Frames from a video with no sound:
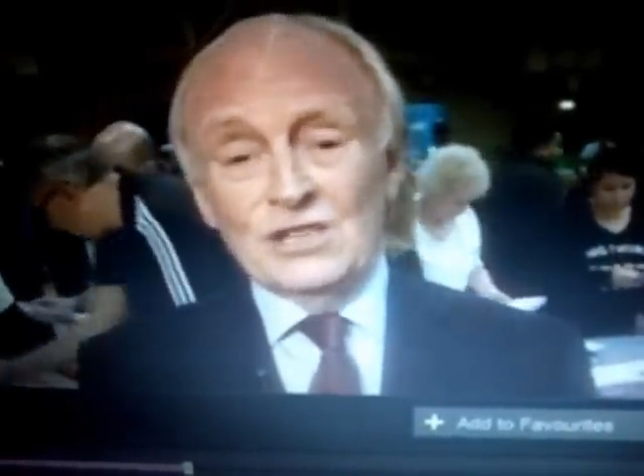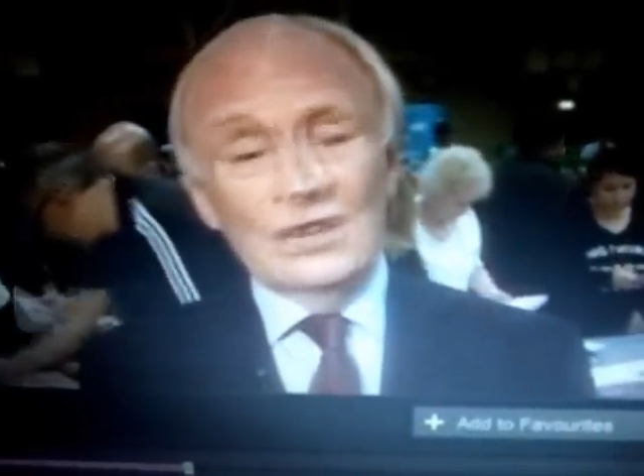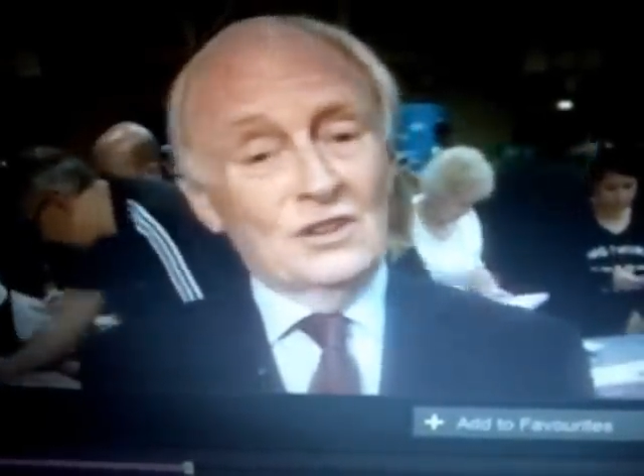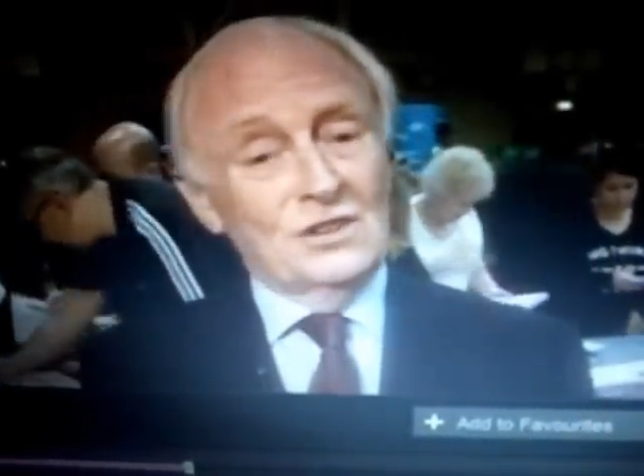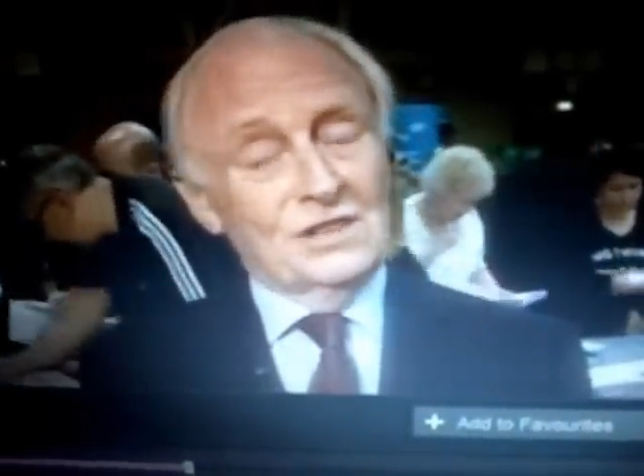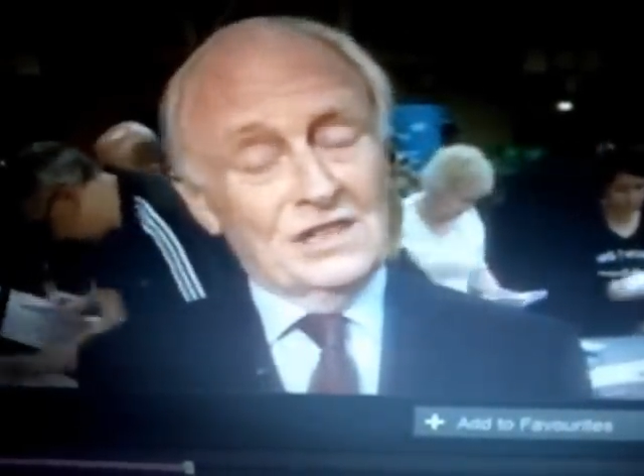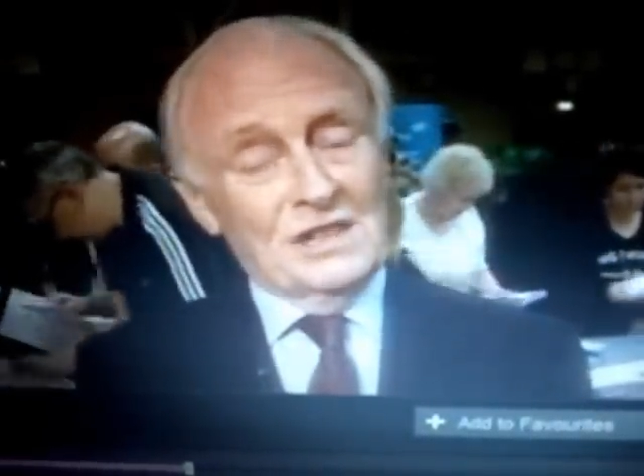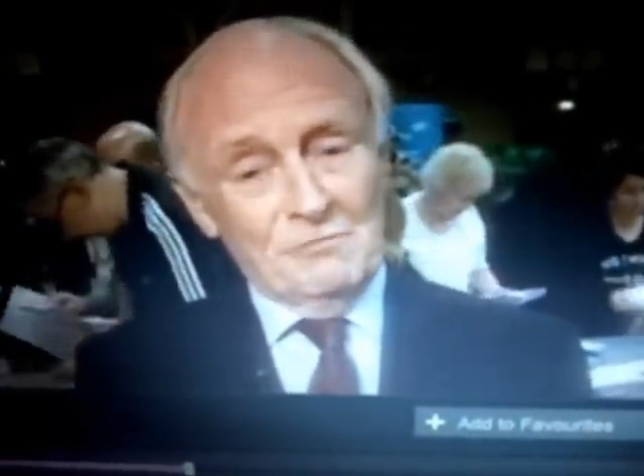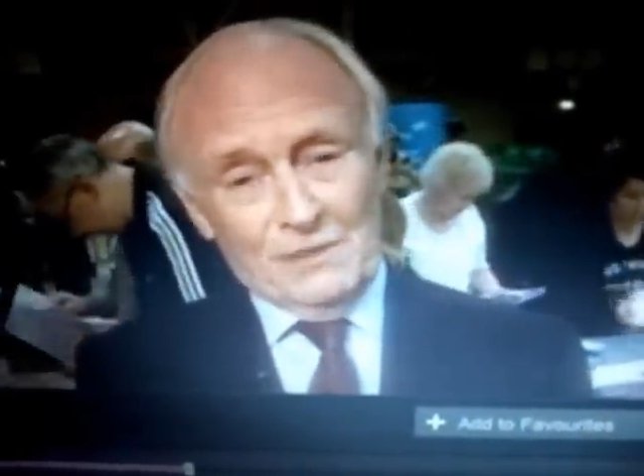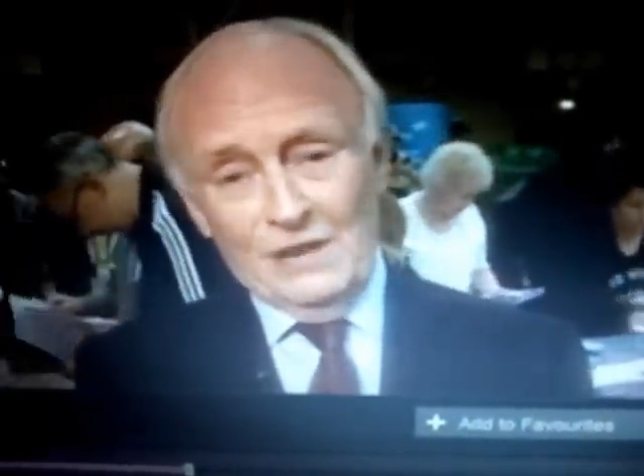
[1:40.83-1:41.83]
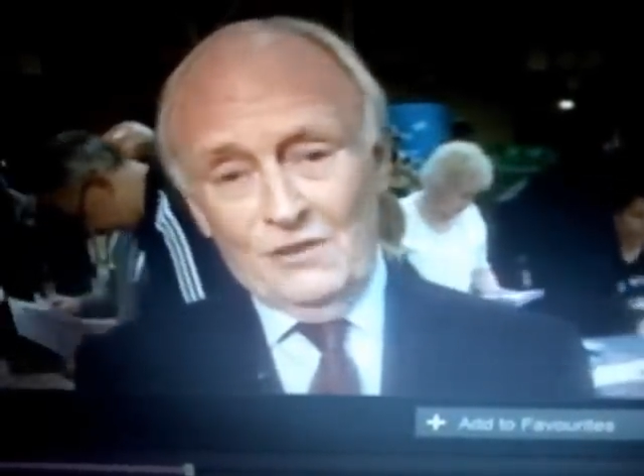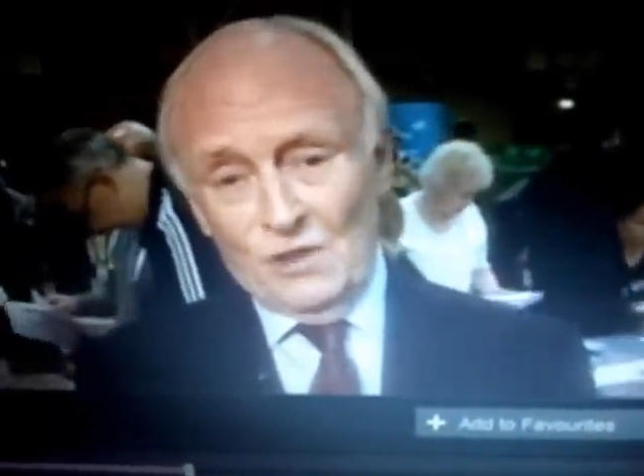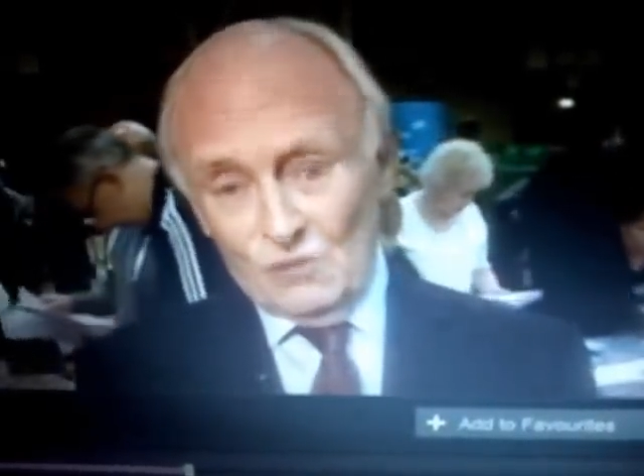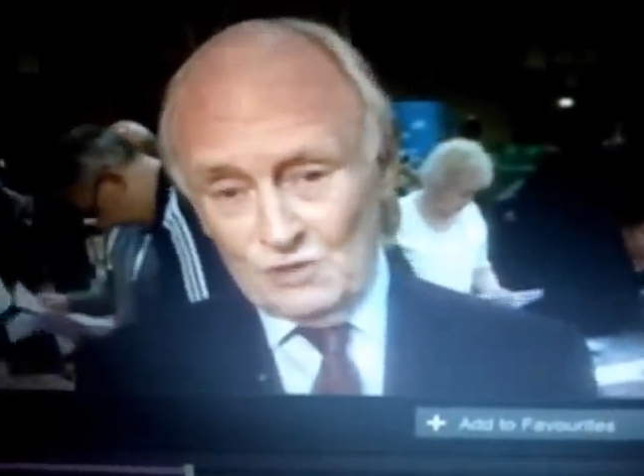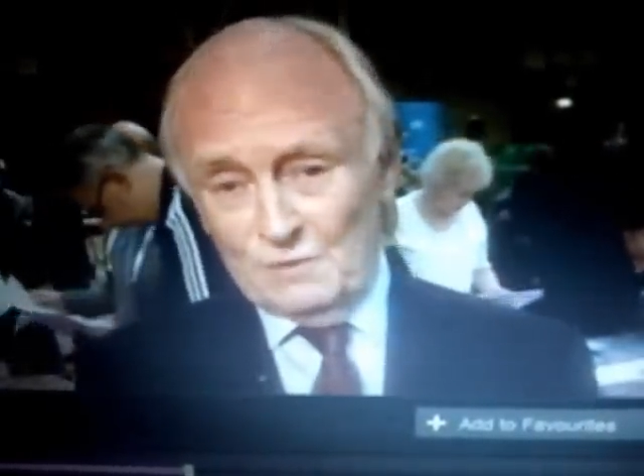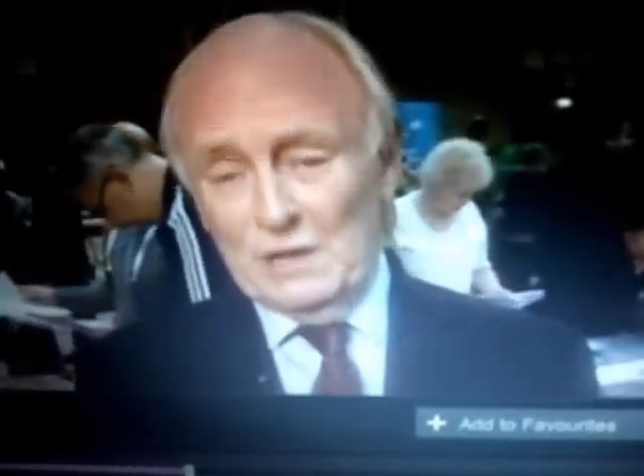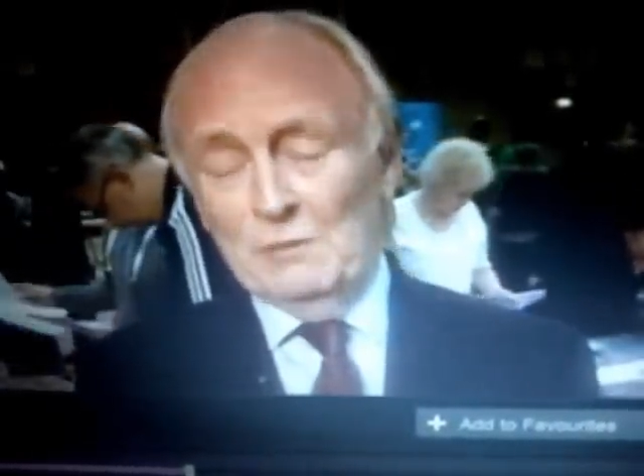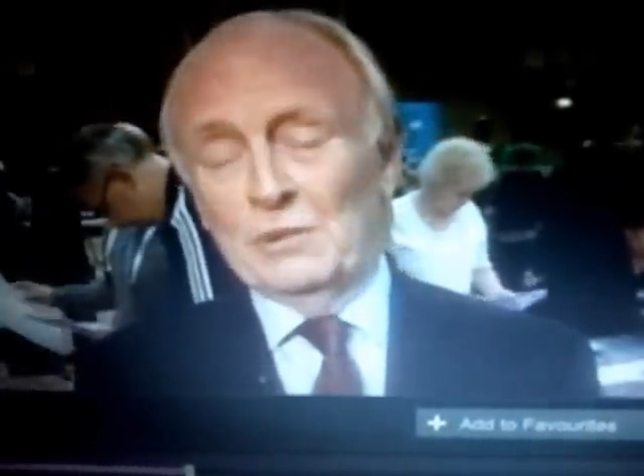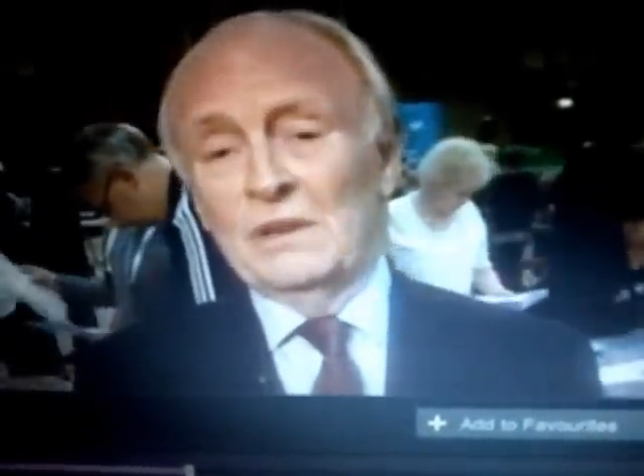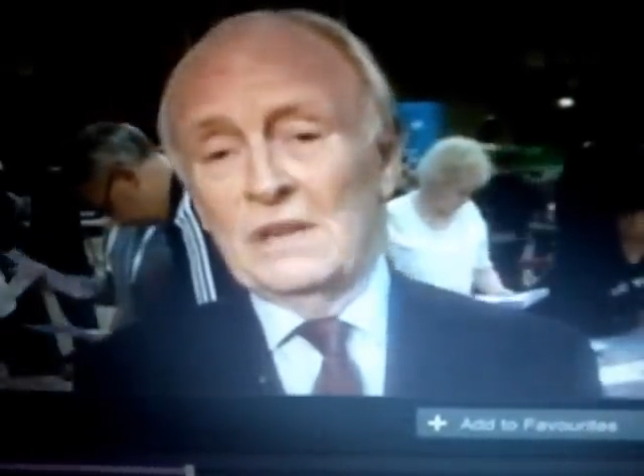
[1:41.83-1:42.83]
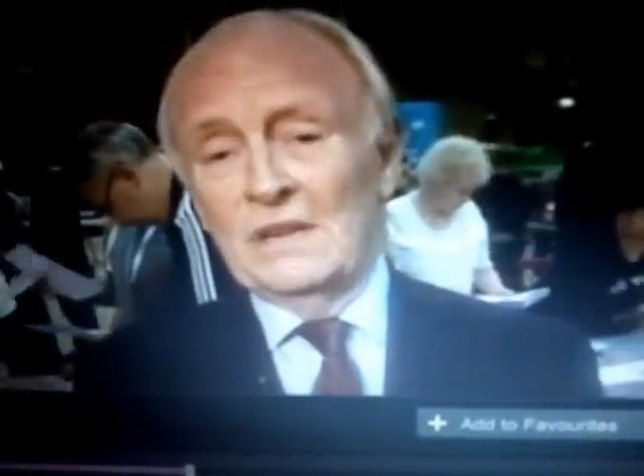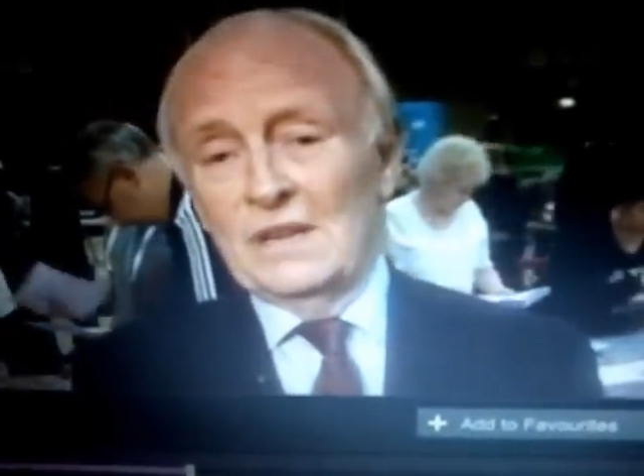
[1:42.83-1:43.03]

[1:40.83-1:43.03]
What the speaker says: not simply those people